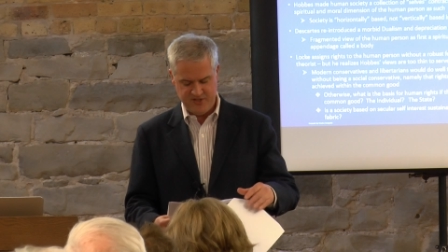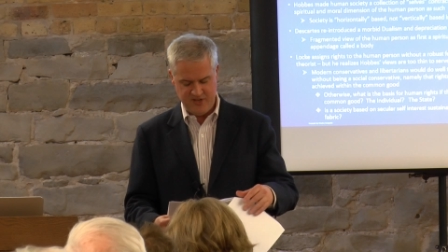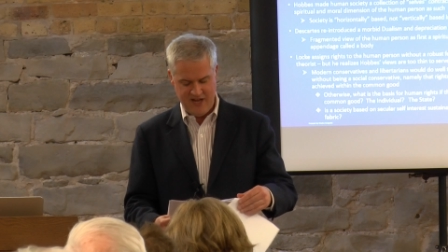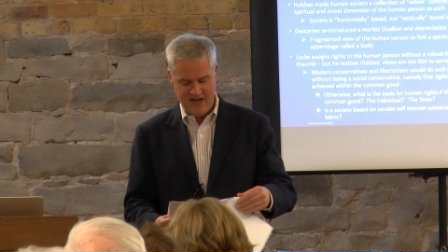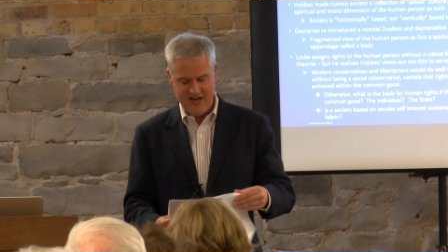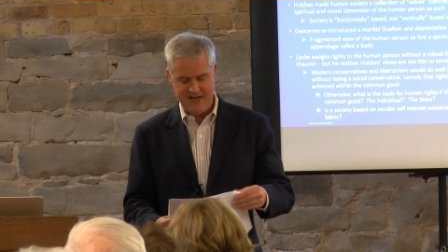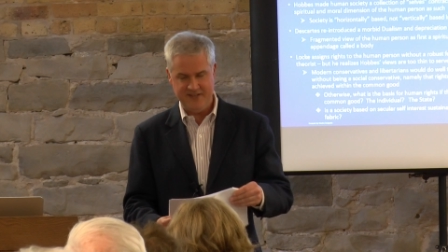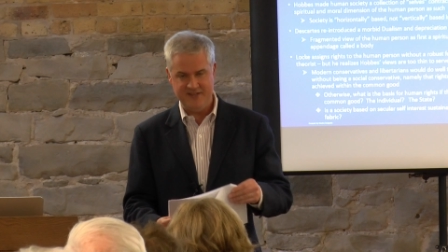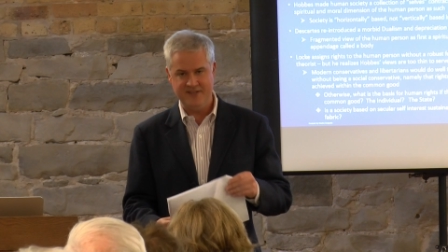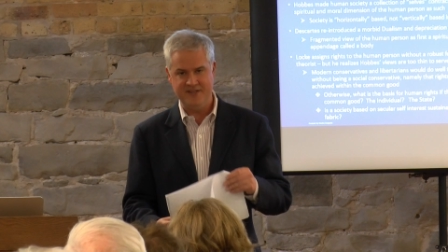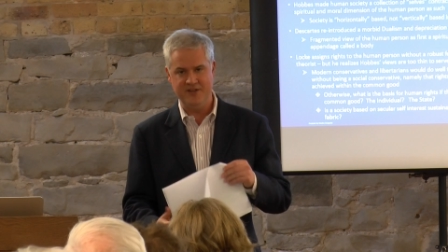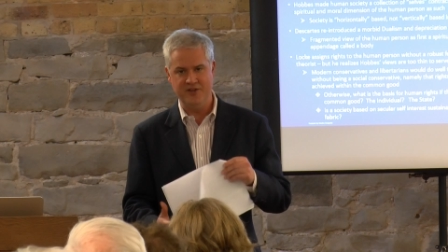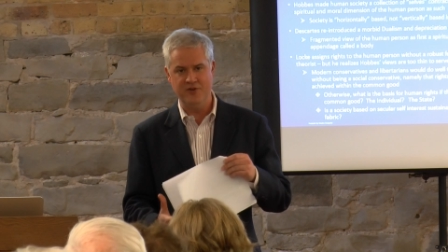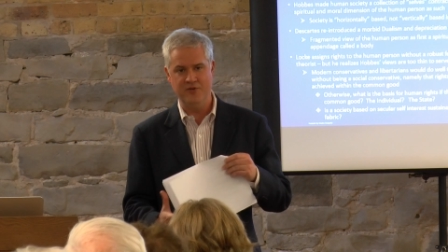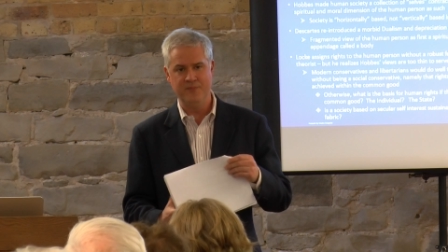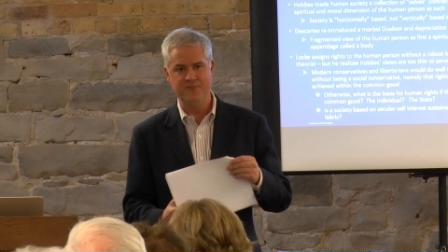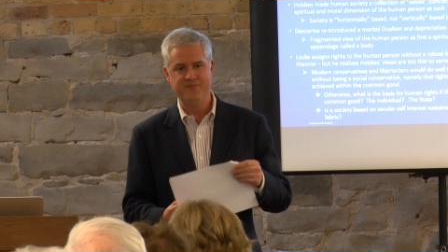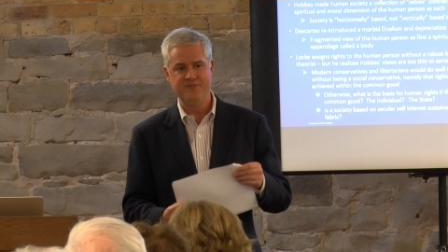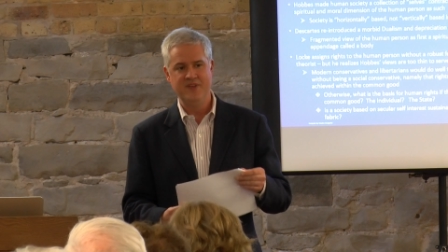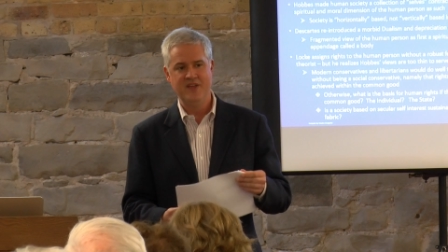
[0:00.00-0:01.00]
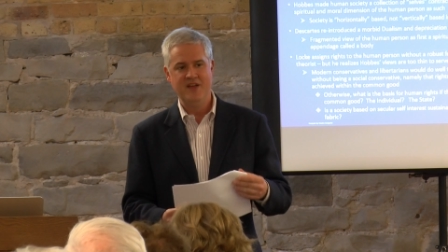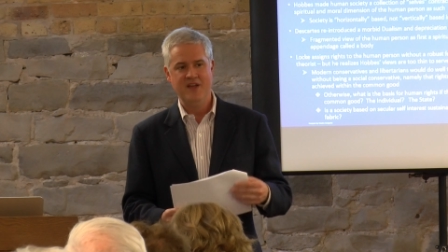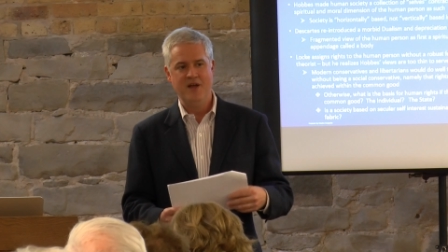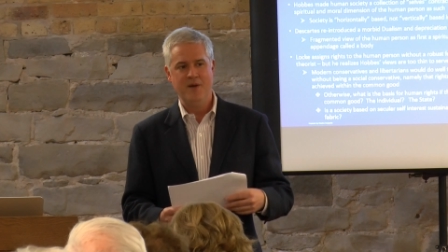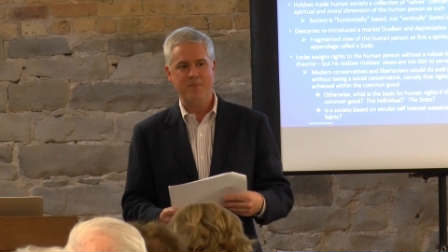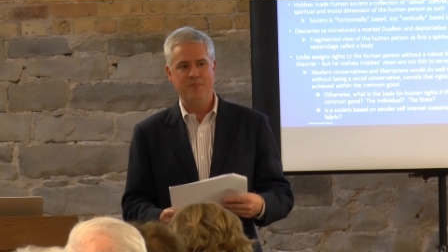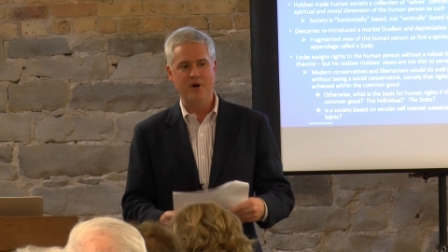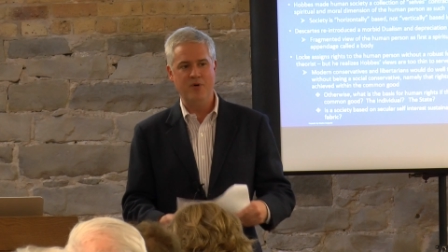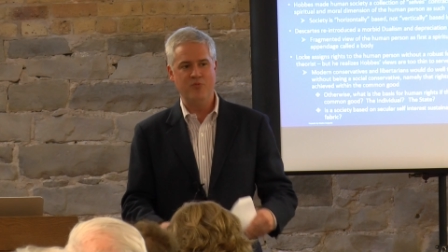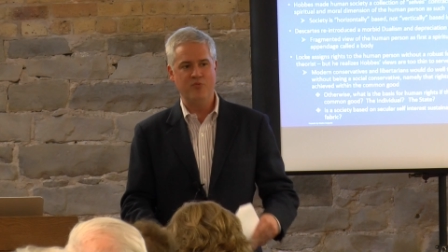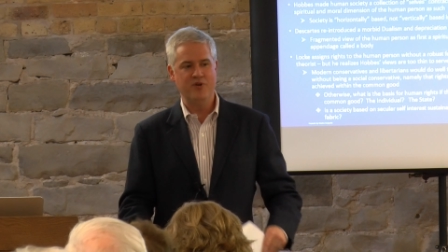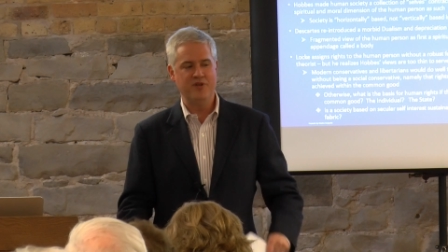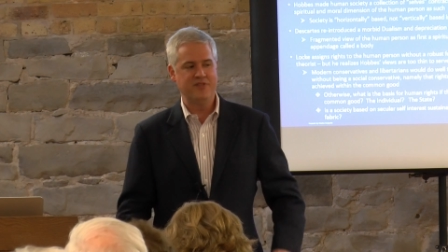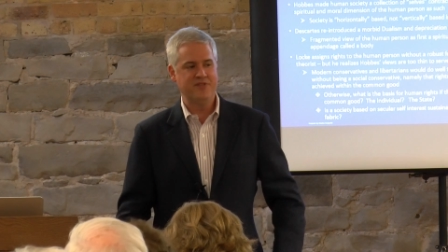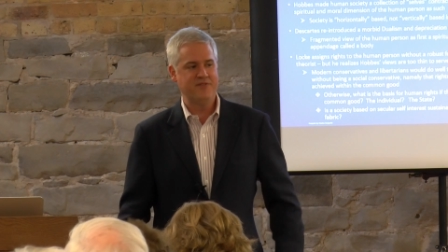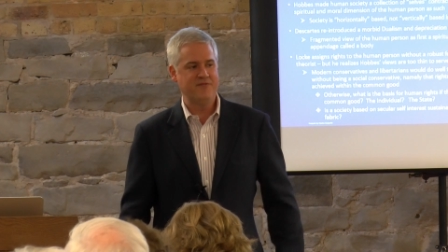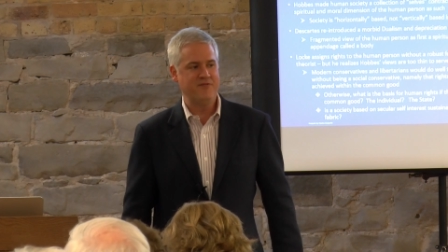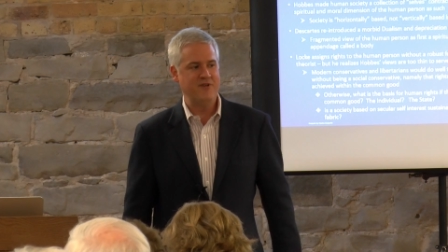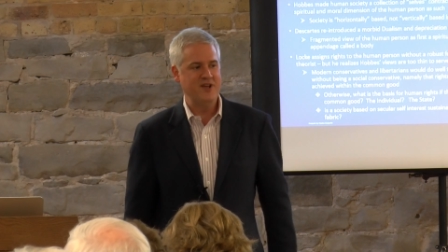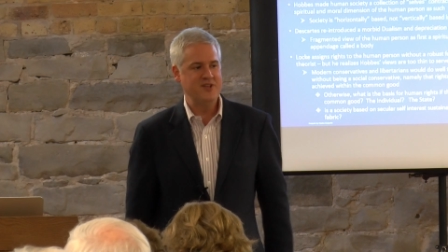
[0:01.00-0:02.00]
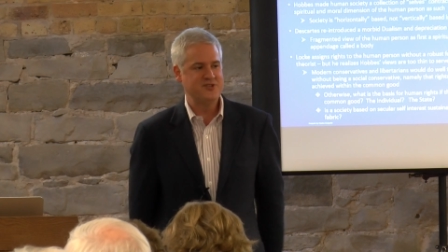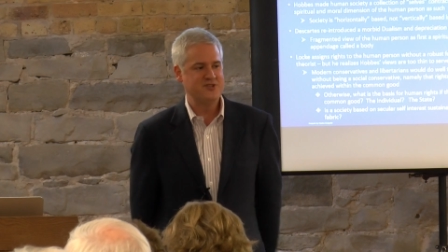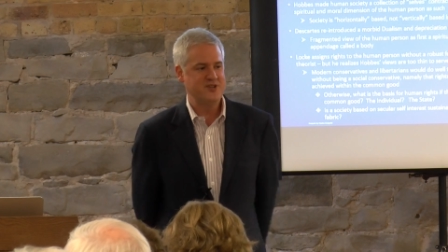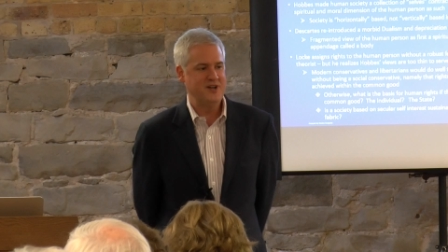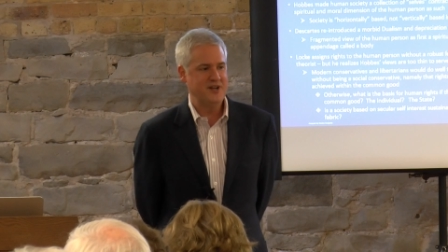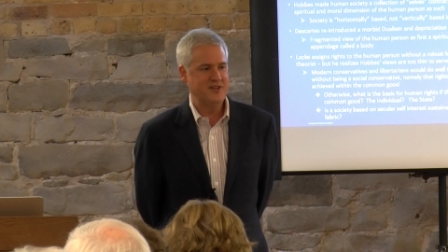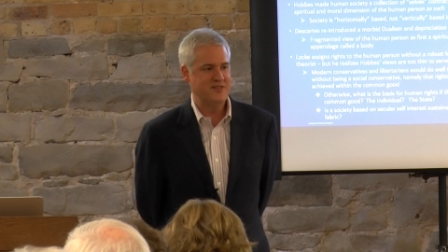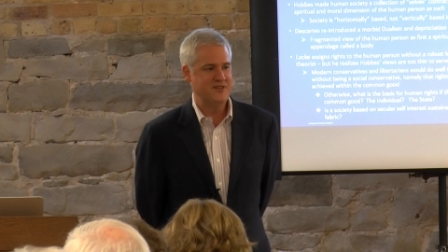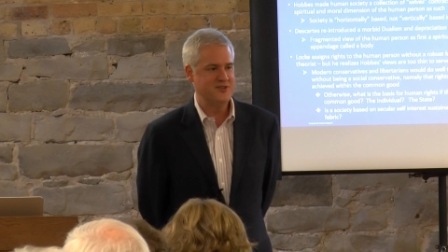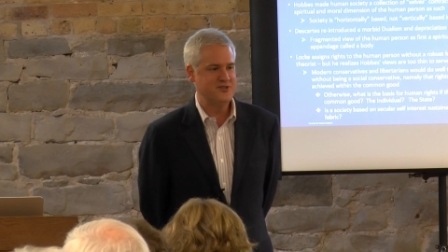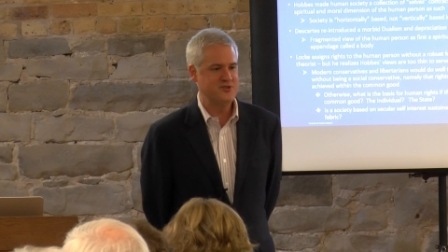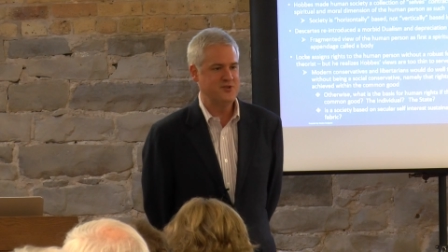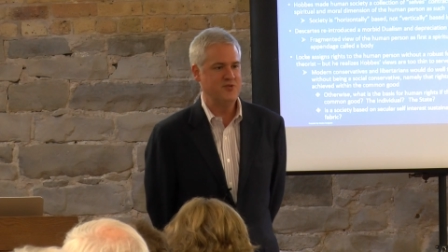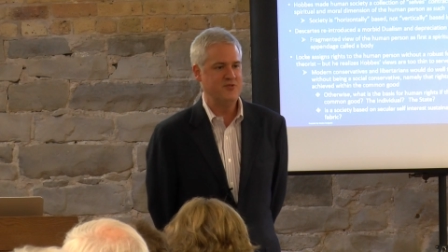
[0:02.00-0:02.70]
slide to you, but with friends like this,